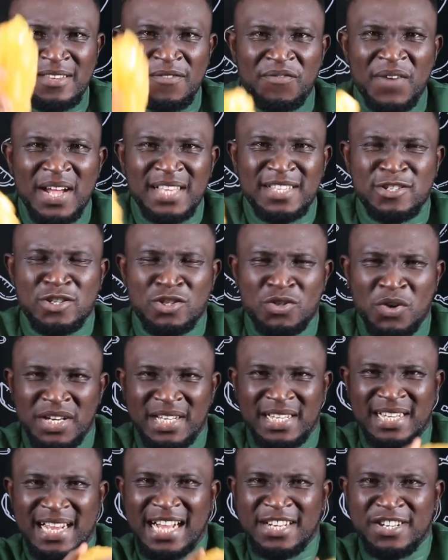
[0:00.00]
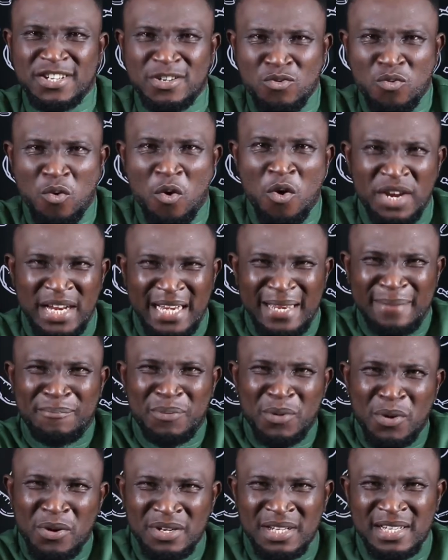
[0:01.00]
The fat is stored in the artery wall, in the
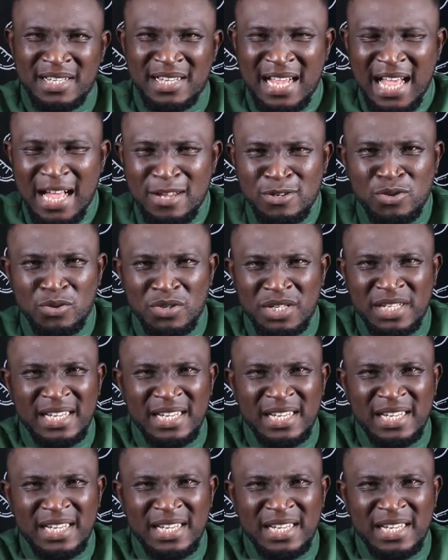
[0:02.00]
blood, in the gallstone,